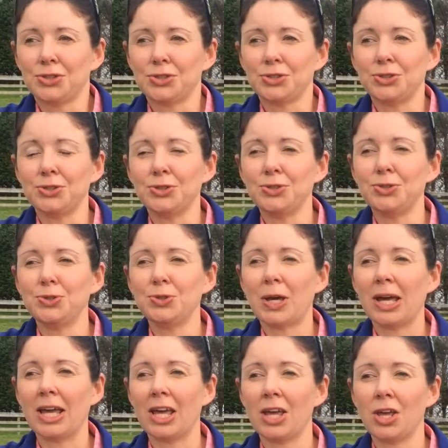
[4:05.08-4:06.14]
To
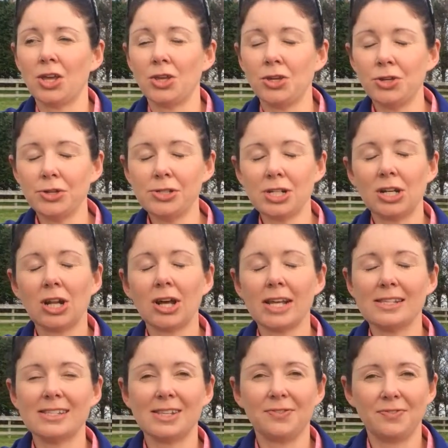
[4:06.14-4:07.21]

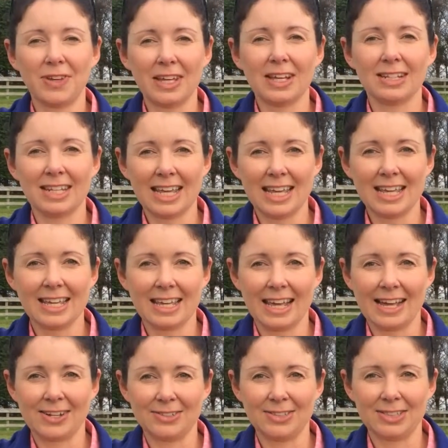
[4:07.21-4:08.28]
utilise the fecal egg
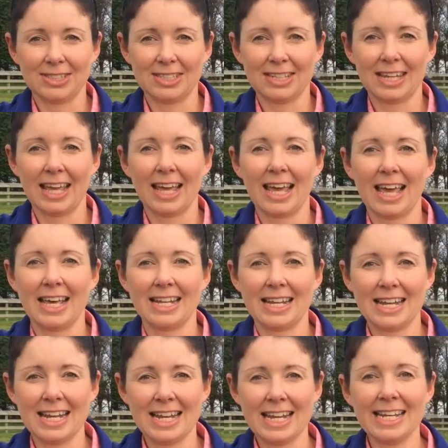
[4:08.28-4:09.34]
count, it
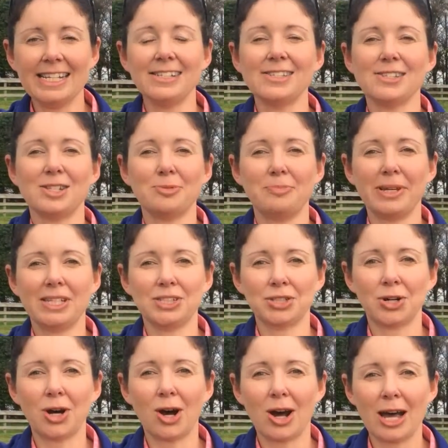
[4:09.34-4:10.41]
needs to be
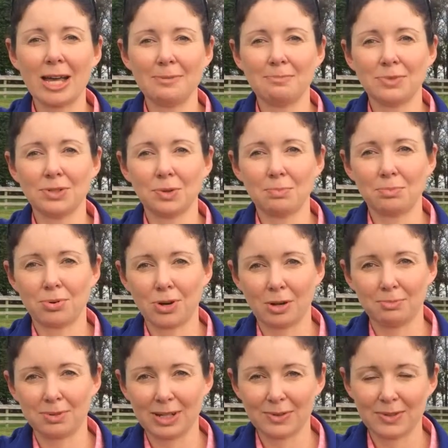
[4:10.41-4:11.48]
timed
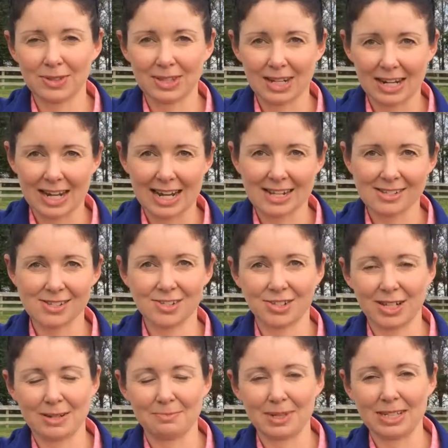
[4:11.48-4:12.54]
properly with the last
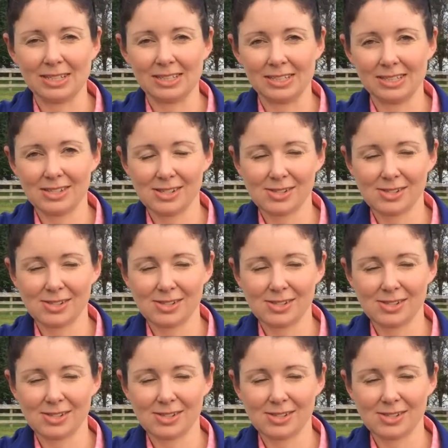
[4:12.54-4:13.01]
treatment.